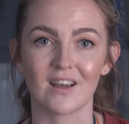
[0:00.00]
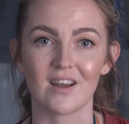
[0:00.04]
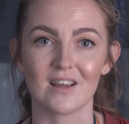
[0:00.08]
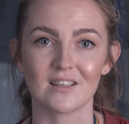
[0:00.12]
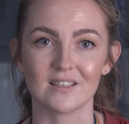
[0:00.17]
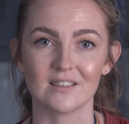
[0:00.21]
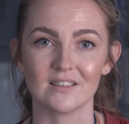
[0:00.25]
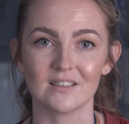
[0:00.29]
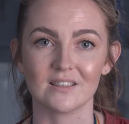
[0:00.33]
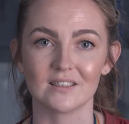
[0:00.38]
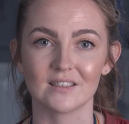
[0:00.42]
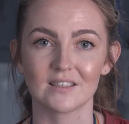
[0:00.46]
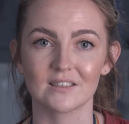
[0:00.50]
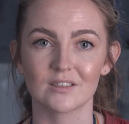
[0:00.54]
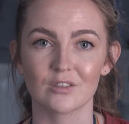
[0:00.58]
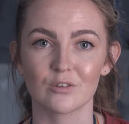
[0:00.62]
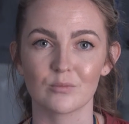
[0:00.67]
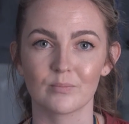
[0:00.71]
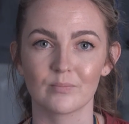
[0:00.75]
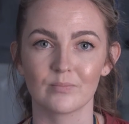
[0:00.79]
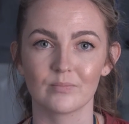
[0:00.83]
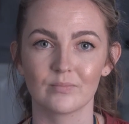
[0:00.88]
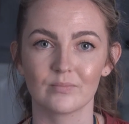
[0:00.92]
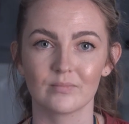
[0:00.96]
guidance.
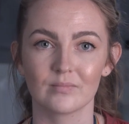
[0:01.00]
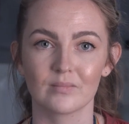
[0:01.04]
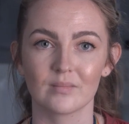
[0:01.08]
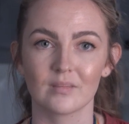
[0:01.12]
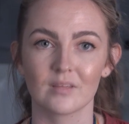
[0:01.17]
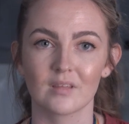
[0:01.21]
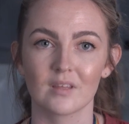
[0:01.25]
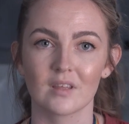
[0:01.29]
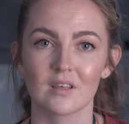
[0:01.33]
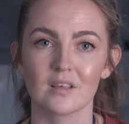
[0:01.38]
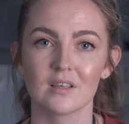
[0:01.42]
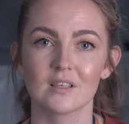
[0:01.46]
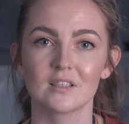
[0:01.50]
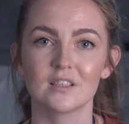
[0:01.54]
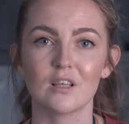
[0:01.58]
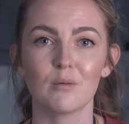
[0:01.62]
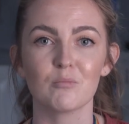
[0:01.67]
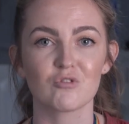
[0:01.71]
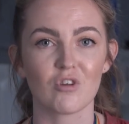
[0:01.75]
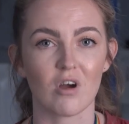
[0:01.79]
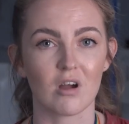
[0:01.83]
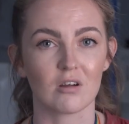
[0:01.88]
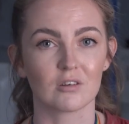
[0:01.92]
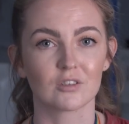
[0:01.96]

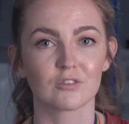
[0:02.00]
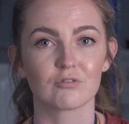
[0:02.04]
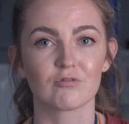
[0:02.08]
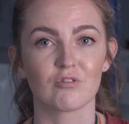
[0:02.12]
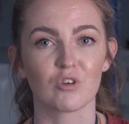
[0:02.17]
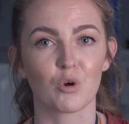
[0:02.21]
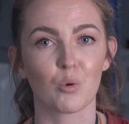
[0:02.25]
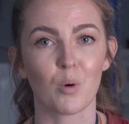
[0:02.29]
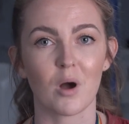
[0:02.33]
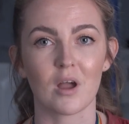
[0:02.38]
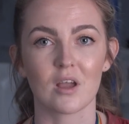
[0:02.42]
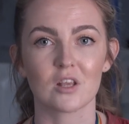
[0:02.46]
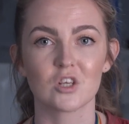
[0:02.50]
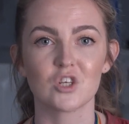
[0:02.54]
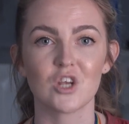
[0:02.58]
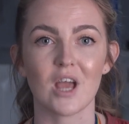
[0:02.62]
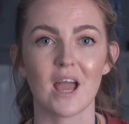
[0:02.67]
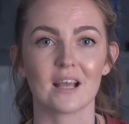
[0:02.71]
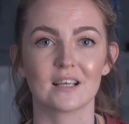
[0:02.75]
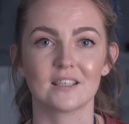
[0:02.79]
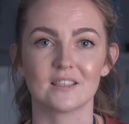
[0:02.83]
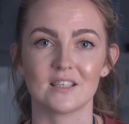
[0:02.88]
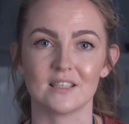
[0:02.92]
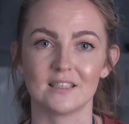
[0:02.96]
Some trials require
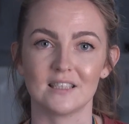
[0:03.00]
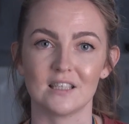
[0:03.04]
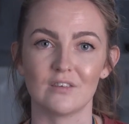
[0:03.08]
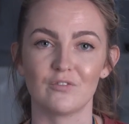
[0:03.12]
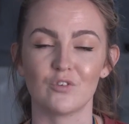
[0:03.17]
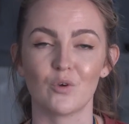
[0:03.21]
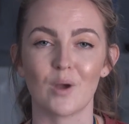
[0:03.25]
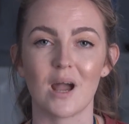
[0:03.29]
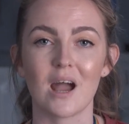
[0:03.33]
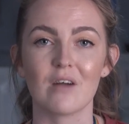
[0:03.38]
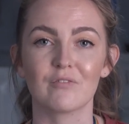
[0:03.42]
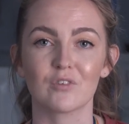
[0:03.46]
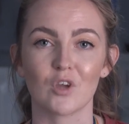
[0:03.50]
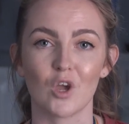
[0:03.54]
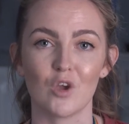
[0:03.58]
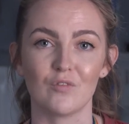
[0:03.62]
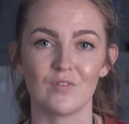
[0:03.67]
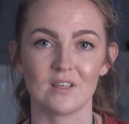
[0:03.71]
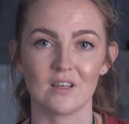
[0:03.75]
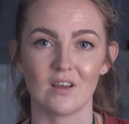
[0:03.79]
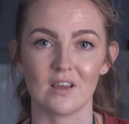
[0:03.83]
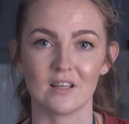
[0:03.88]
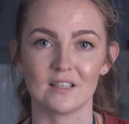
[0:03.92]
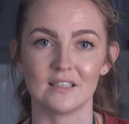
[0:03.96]
checks to see if you have
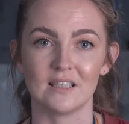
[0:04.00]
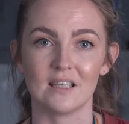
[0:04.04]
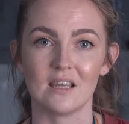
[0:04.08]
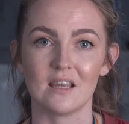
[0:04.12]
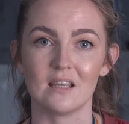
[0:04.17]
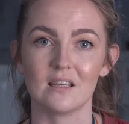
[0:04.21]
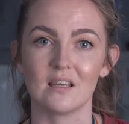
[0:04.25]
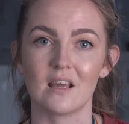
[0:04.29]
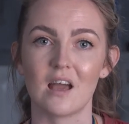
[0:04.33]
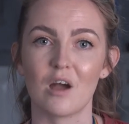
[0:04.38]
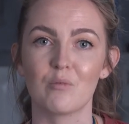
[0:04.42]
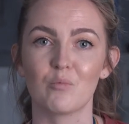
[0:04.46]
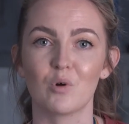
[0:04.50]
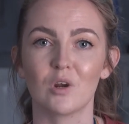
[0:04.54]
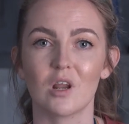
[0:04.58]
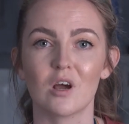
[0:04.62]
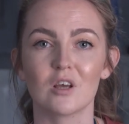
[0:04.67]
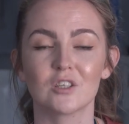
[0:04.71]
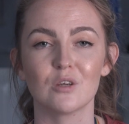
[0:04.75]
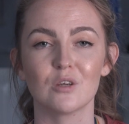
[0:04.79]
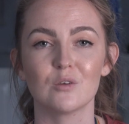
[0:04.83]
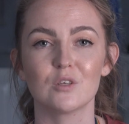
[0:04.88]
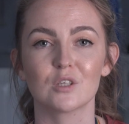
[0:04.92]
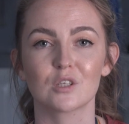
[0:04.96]
COVID nineteen and will
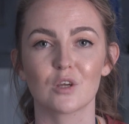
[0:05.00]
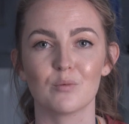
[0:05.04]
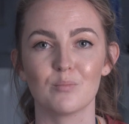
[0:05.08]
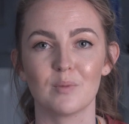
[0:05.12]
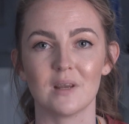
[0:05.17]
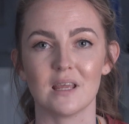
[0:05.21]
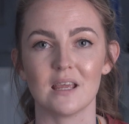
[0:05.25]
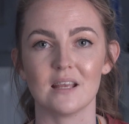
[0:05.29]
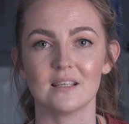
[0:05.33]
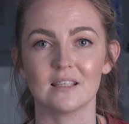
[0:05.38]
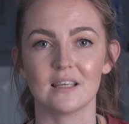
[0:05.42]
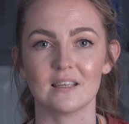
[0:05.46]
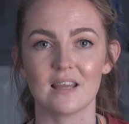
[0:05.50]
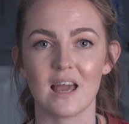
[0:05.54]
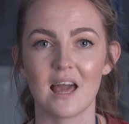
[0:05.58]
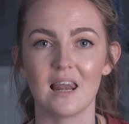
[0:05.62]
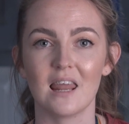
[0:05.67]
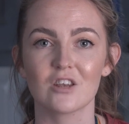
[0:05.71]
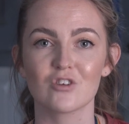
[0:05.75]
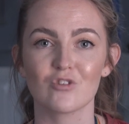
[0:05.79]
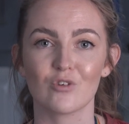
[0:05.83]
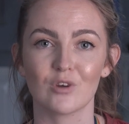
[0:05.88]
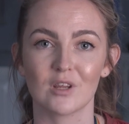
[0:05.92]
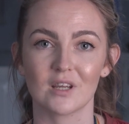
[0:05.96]
you to complete an
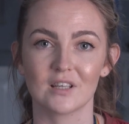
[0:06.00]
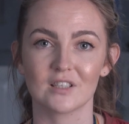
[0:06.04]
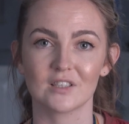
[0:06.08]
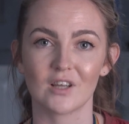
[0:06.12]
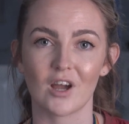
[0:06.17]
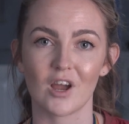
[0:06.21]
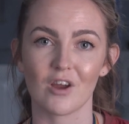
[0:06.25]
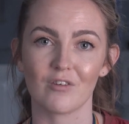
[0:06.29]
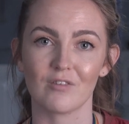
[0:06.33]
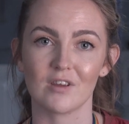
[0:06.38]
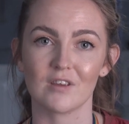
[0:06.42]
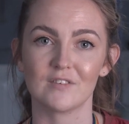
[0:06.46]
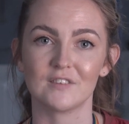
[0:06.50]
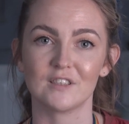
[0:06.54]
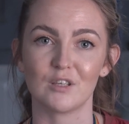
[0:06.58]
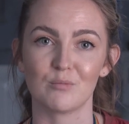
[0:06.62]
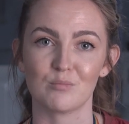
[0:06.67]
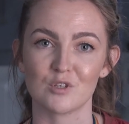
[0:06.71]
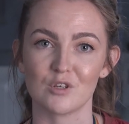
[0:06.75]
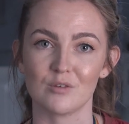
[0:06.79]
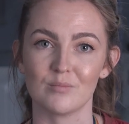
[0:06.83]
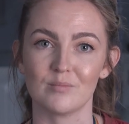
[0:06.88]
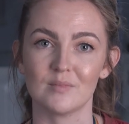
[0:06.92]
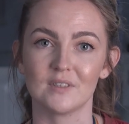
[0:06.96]
electronic diary of
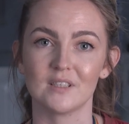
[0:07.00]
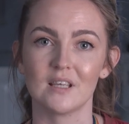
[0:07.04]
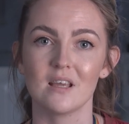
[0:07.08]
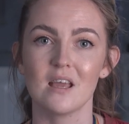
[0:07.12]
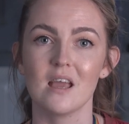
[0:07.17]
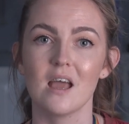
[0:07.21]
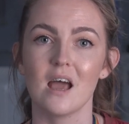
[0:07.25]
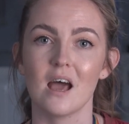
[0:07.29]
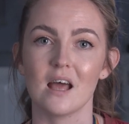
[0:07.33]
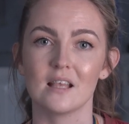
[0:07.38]
symptoms,